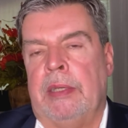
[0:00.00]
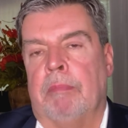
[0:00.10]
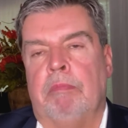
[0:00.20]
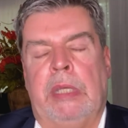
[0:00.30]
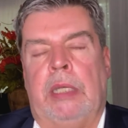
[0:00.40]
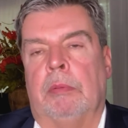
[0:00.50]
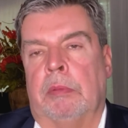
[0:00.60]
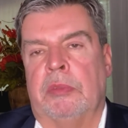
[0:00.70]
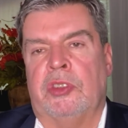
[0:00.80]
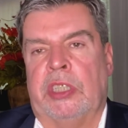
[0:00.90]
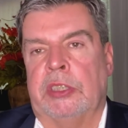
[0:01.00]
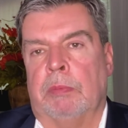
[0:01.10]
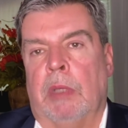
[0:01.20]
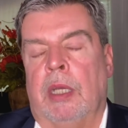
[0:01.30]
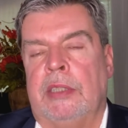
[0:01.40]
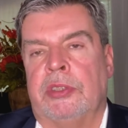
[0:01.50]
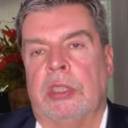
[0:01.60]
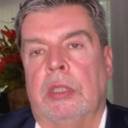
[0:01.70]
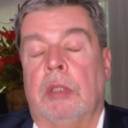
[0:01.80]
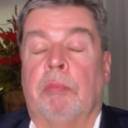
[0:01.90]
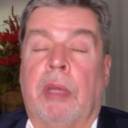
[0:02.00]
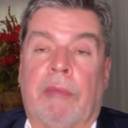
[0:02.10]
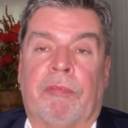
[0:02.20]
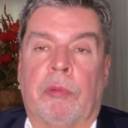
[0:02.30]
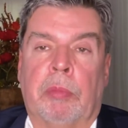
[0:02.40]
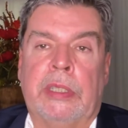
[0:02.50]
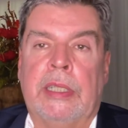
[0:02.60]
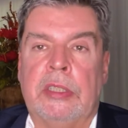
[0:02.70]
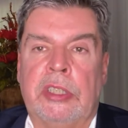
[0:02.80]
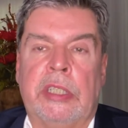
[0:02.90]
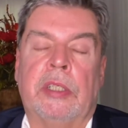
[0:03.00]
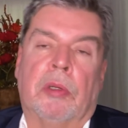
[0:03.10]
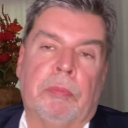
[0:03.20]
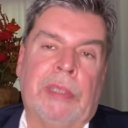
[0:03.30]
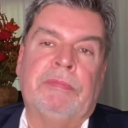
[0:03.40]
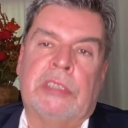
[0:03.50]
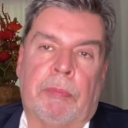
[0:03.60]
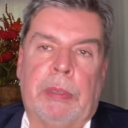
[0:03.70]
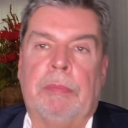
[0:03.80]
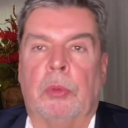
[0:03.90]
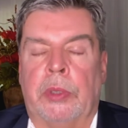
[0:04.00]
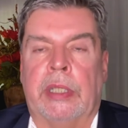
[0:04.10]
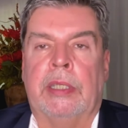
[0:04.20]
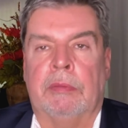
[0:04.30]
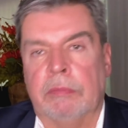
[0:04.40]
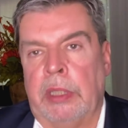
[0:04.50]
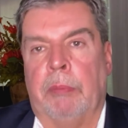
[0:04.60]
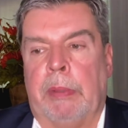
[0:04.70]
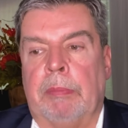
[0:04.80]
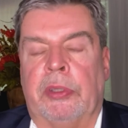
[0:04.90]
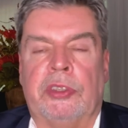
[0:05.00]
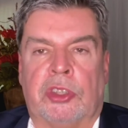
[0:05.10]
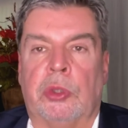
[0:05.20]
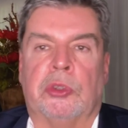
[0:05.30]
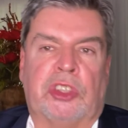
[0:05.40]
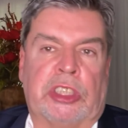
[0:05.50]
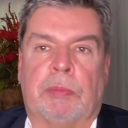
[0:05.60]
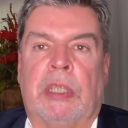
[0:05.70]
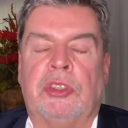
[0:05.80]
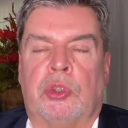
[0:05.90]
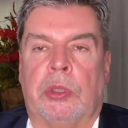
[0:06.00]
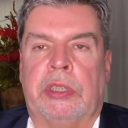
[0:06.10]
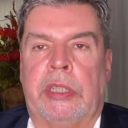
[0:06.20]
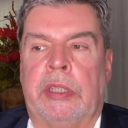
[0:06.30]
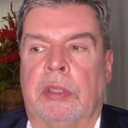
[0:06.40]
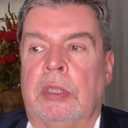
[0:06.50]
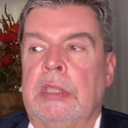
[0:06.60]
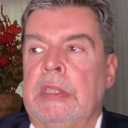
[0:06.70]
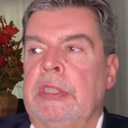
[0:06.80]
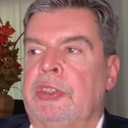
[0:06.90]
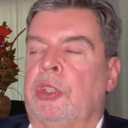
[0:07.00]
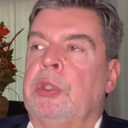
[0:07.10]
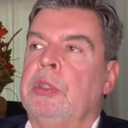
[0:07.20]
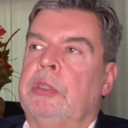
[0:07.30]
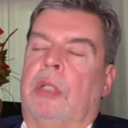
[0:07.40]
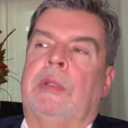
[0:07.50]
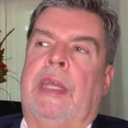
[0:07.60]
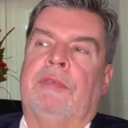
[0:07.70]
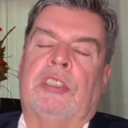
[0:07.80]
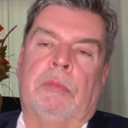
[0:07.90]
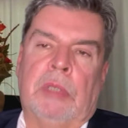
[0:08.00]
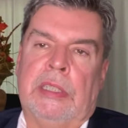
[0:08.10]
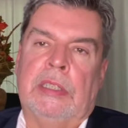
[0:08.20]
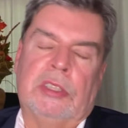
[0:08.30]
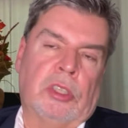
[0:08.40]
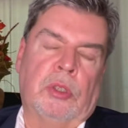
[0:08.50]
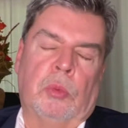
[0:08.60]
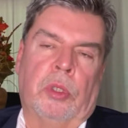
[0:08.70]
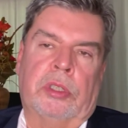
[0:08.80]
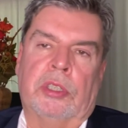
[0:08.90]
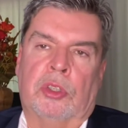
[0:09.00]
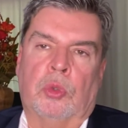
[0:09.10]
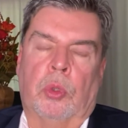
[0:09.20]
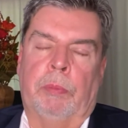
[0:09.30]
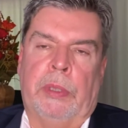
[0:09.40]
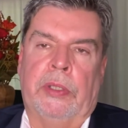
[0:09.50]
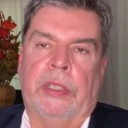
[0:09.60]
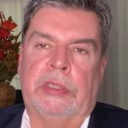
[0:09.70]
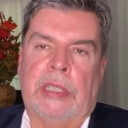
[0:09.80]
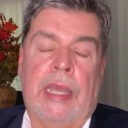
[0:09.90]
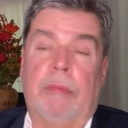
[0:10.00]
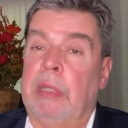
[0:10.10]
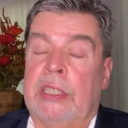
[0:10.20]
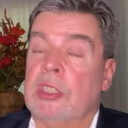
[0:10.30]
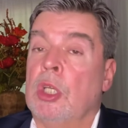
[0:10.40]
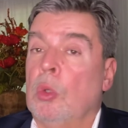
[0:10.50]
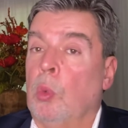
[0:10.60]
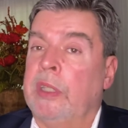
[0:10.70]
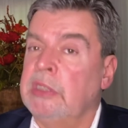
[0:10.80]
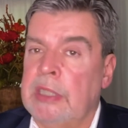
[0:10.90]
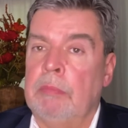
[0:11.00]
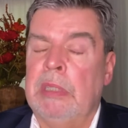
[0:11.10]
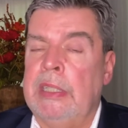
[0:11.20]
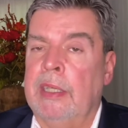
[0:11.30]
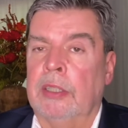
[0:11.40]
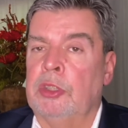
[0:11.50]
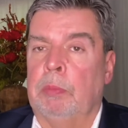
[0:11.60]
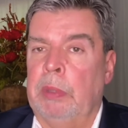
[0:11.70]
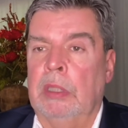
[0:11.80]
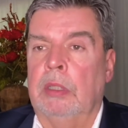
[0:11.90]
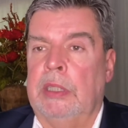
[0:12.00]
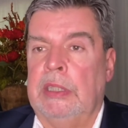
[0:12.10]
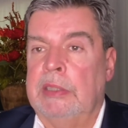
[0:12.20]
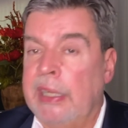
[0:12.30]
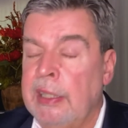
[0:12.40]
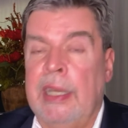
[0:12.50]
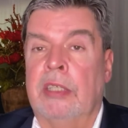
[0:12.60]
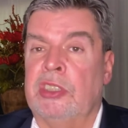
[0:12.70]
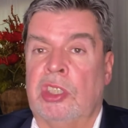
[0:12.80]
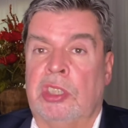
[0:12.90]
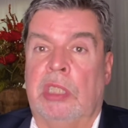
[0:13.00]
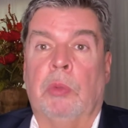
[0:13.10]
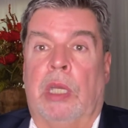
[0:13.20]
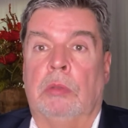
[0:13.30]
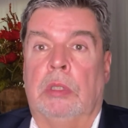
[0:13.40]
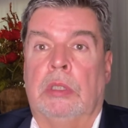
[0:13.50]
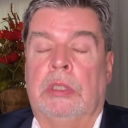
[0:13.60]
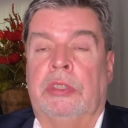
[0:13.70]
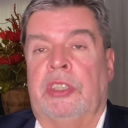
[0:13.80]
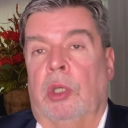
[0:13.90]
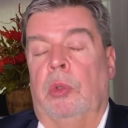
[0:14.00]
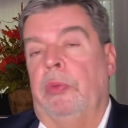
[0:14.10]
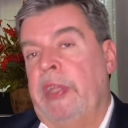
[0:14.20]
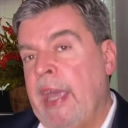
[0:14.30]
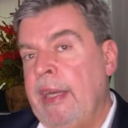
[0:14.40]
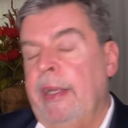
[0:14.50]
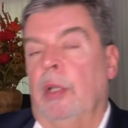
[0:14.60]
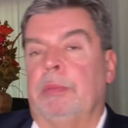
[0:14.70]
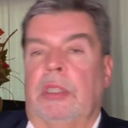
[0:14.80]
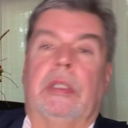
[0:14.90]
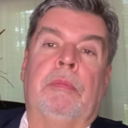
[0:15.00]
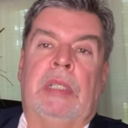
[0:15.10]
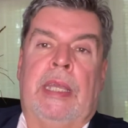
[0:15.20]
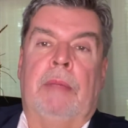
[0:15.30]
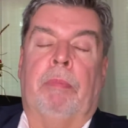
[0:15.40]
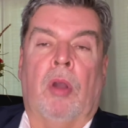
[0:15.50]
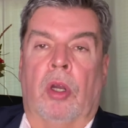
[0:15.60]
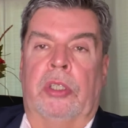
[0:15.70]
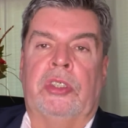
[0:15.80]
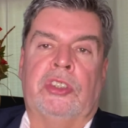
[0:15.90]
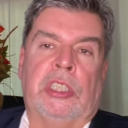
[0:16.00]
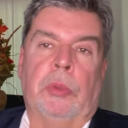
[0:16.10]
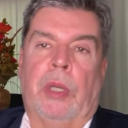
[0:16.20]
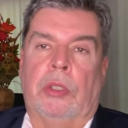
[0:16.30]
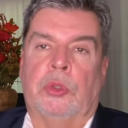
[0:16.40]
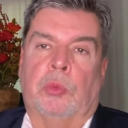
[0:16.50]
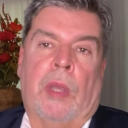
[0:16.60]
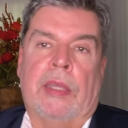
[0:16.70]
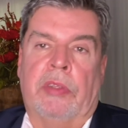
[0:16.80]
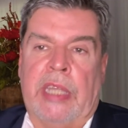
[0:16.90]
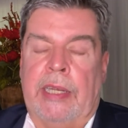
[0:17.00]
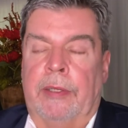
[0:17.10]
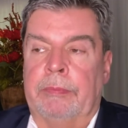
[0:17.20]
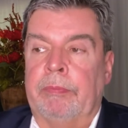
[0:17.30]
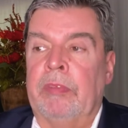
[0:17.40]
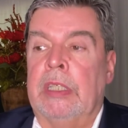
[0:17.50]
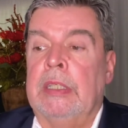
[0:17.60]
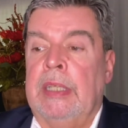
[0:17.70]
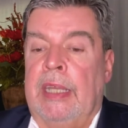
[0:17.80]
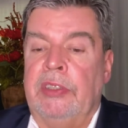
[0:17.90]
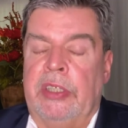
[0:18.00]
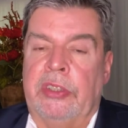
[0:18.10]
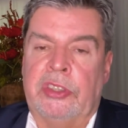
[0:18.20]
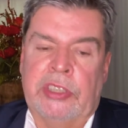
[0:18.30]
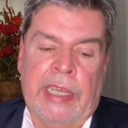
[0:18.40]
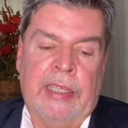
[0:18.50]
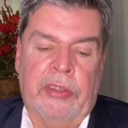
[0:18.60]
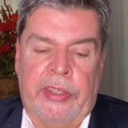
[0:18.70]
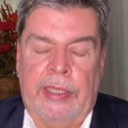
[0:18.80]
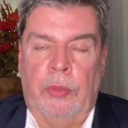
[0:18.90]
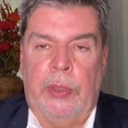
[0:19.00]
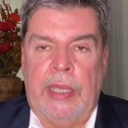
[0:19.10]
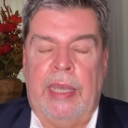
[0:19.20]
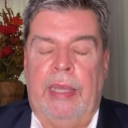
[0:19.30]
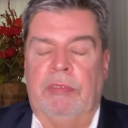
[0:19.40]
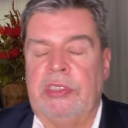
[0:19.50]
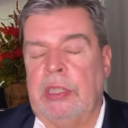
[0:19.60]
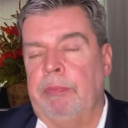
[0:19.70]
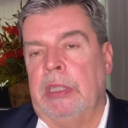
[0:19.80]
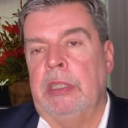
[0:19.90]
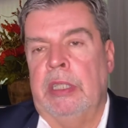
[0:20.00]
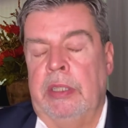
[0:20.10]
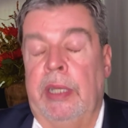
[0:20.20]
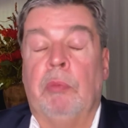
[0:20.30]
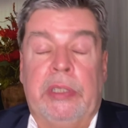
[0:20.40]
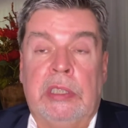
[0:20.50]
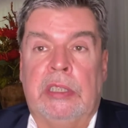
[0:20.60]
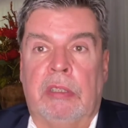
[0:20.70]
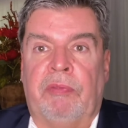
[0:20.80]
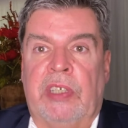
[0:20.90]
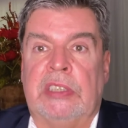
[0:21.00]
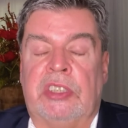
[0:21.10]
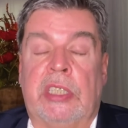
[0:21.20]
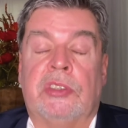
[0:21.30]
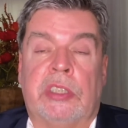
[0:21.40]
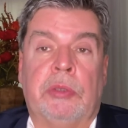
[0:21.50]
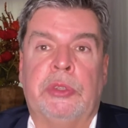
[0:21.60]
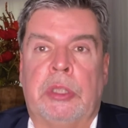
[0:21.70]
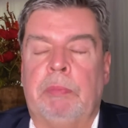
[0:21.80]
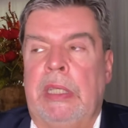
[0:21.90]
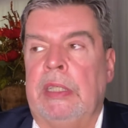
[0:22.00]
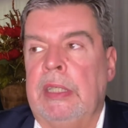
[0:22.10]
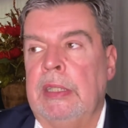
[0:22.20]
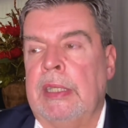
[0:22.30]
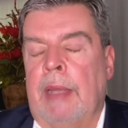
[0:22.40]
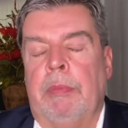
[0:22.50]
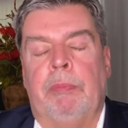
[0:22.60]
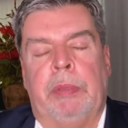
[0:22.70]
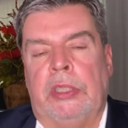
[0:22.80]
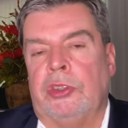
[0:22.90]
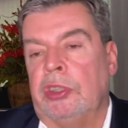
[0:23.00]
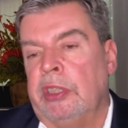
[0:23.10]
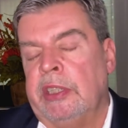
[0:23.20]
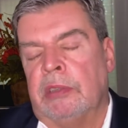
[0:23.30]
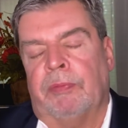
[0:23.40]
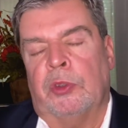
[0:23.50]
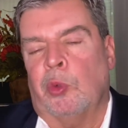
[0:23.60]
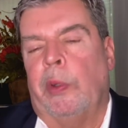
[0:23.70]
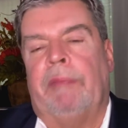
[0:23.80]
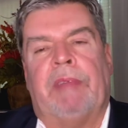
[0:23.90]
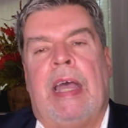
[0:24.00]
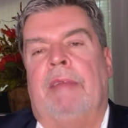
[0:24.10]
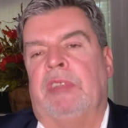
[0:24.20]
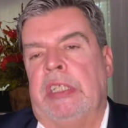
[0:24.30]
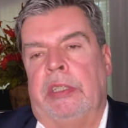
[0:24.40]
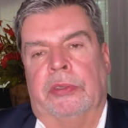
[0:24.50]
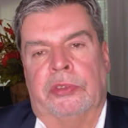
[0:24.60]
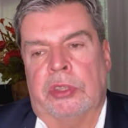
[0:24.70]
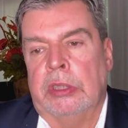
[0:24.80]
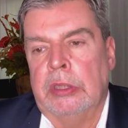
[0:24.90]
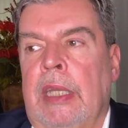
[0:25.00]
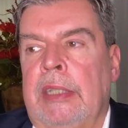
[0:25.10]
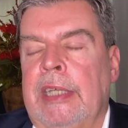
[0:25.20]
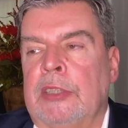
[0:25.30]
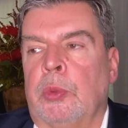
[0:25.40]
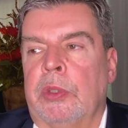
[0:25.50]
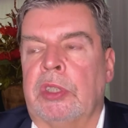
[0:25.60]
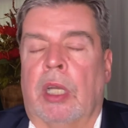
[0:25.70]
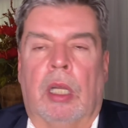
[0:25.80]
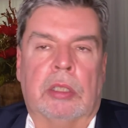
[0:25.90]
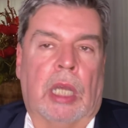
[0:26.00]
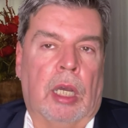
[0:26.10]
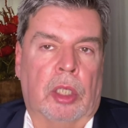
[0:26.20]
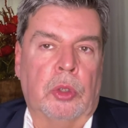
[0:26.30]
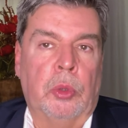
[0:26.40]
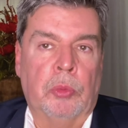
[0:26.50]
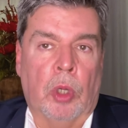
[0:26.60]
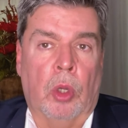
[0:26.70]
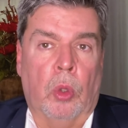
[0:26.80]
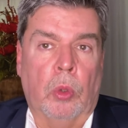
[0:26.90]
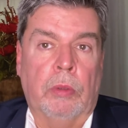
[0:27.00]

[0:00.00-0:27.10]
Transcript: a minimum of 6 months, preferably a year, but some people want to get people in sooner, 6 months to a year, so you don't have somebody that's only worked there a short period of time, because once they meet eligibility, they count as a zero. So that helps eliminate part of the zeros right there. And then the second thing we have is something that we did to fix this, and it was the biggie, and I've been pitching this for 25 years, and that's what's called auto-enroll